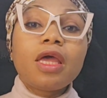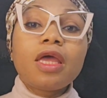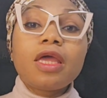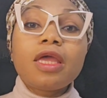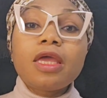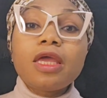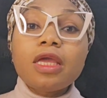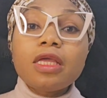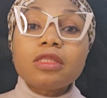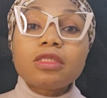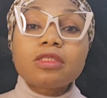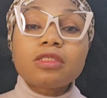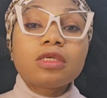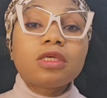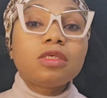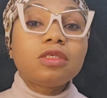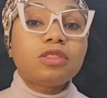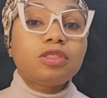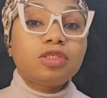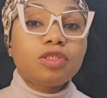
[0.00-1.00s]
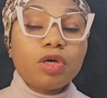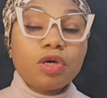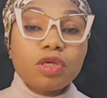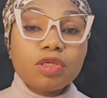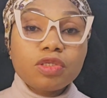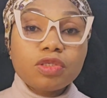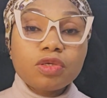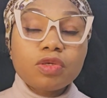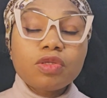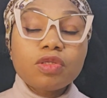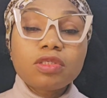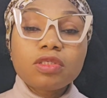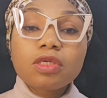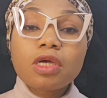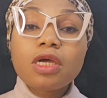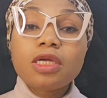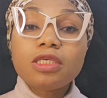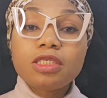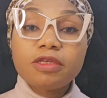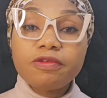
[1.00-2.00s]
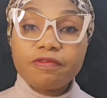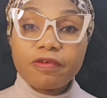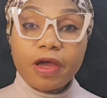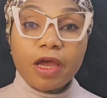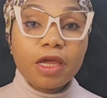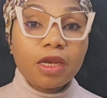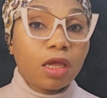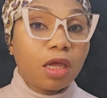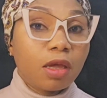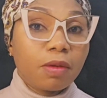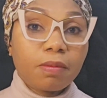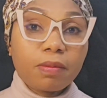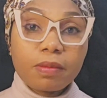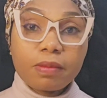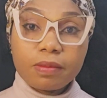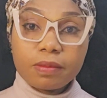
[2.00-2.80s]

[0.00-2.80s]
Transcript: it doesn't define him.